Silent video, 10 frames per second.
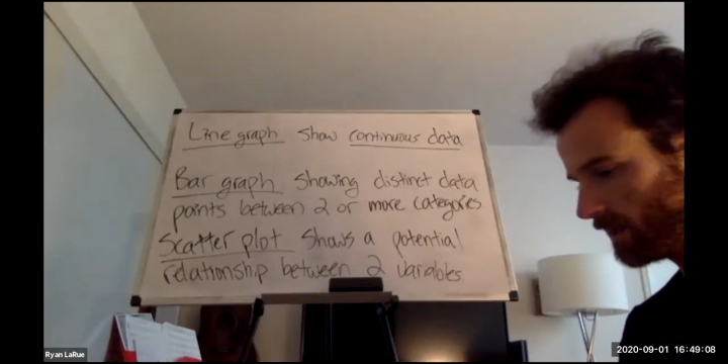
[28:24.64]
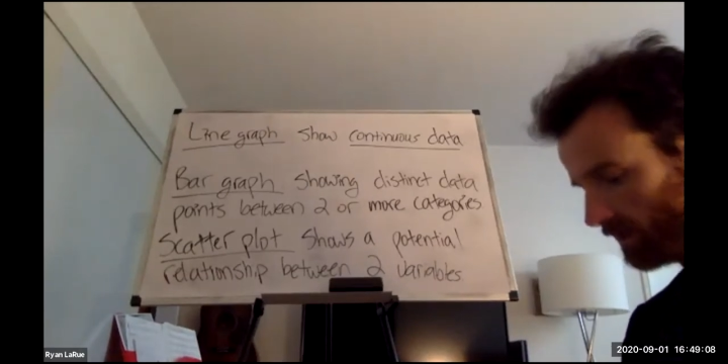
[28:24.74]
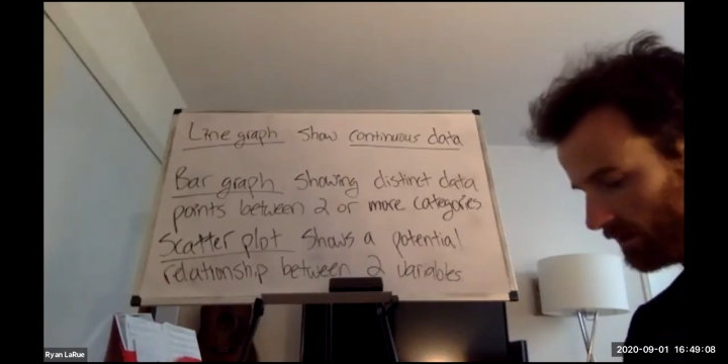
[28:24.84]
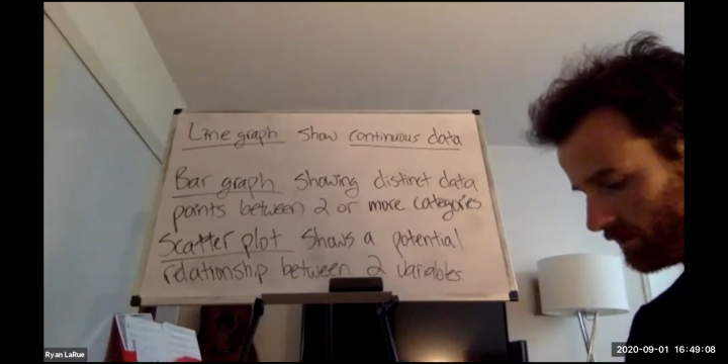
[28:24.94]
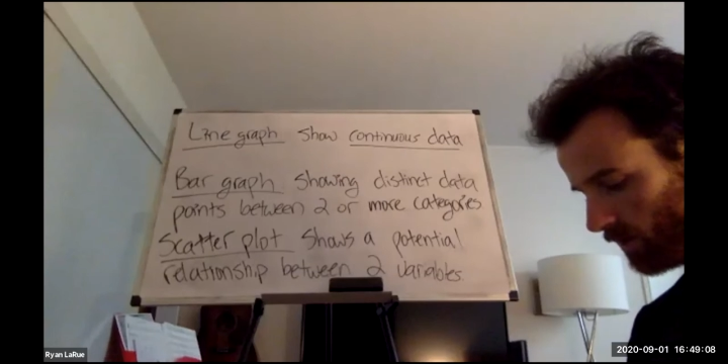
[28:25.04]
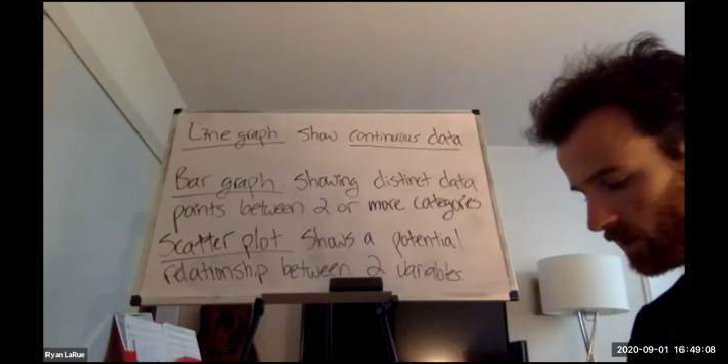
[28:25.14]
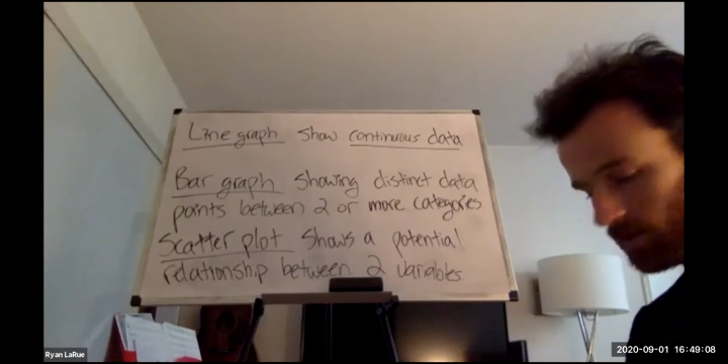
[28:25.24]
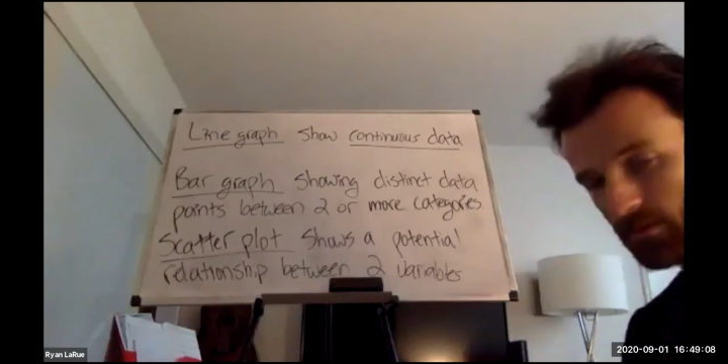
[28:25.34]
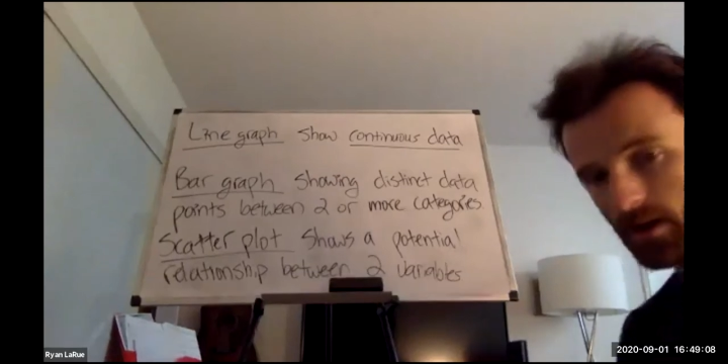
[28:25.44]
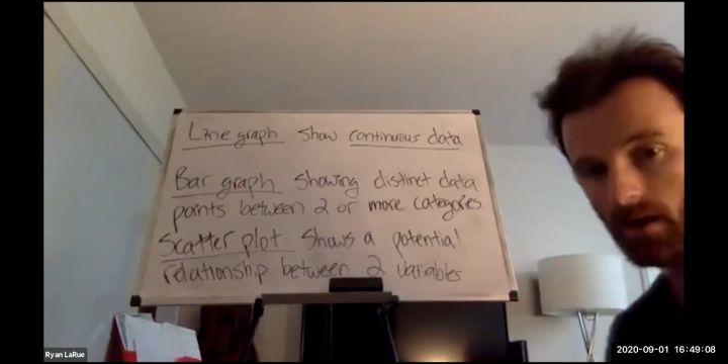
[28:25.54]
so
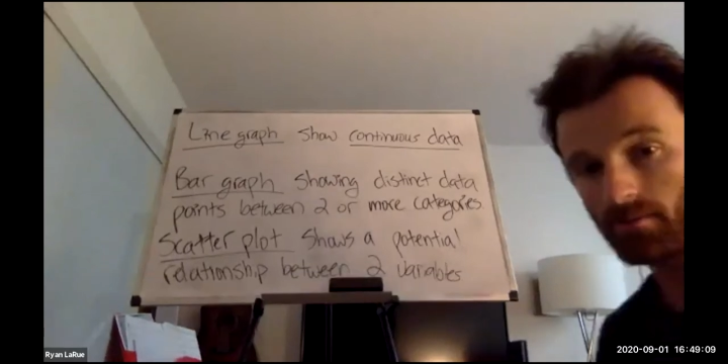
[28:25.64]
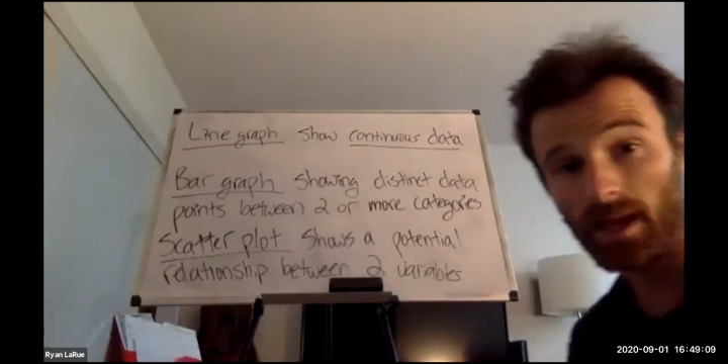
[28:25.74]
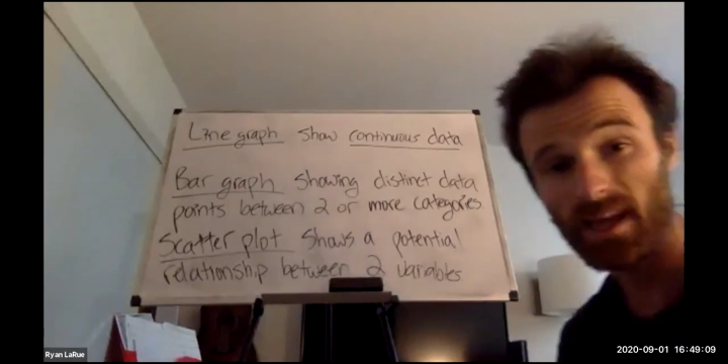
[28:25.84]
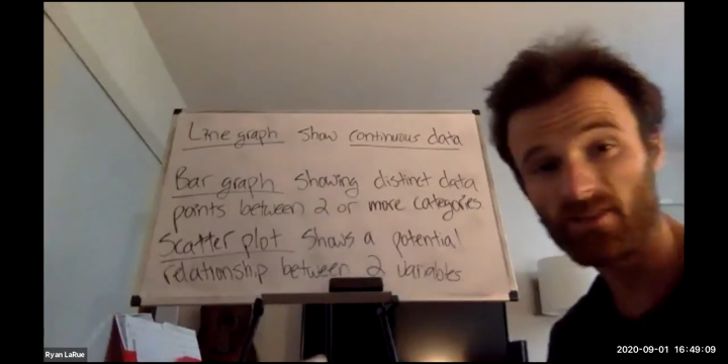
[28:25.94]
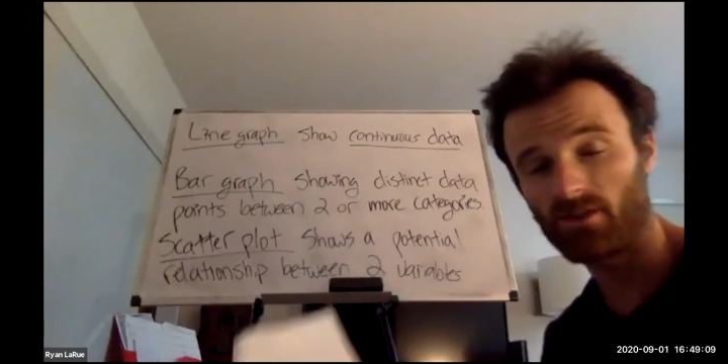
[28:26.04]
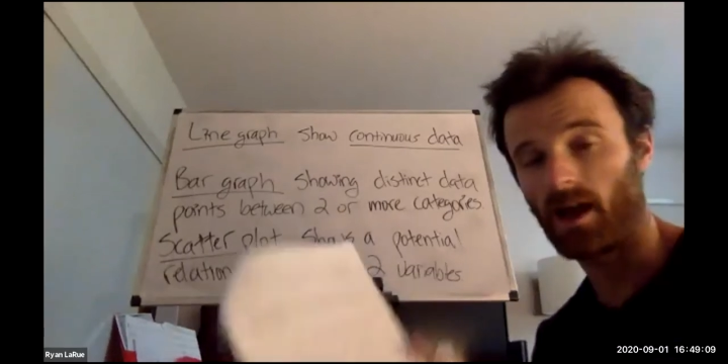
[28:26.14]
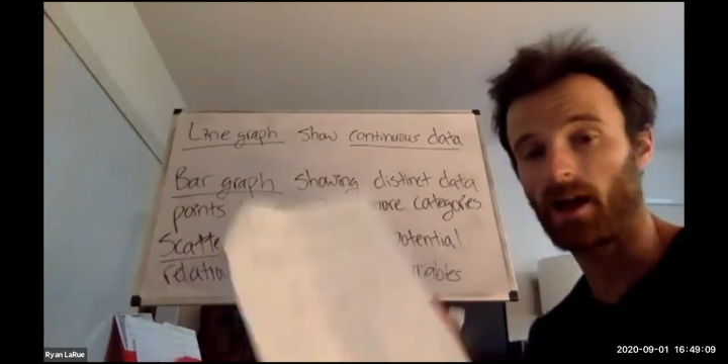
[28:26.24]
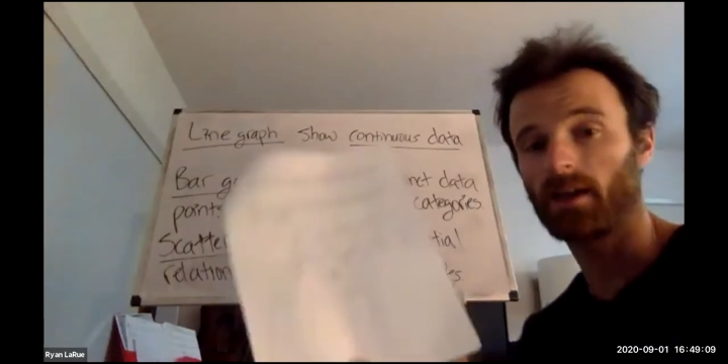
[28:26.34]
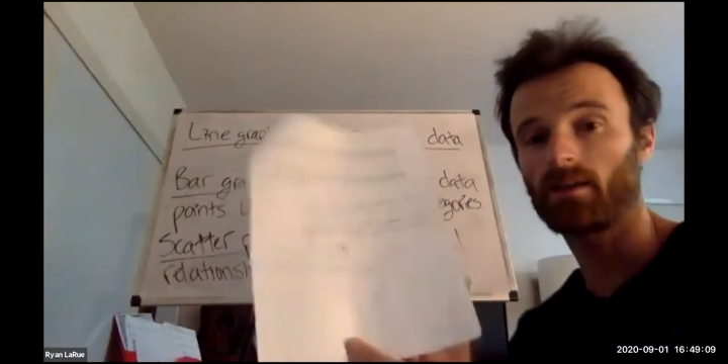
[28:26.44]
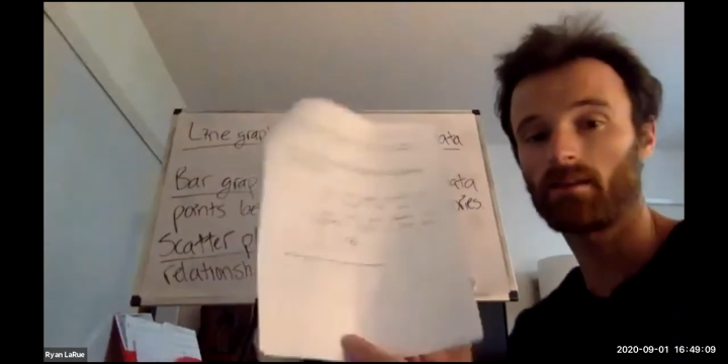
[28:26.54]
on page
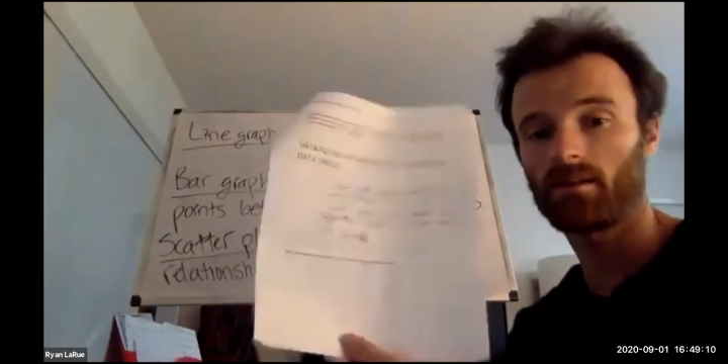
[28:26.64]
9.